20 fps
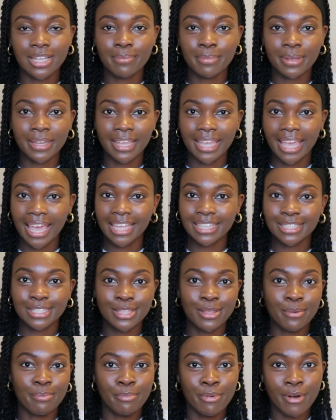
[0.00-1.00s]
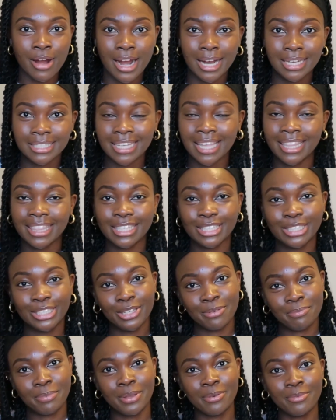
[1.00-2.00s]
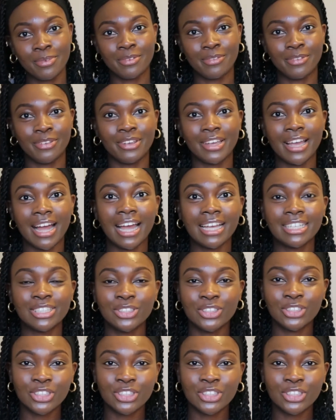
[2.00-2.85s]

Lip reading: I'm gonna get into the price and the shipping with you guys,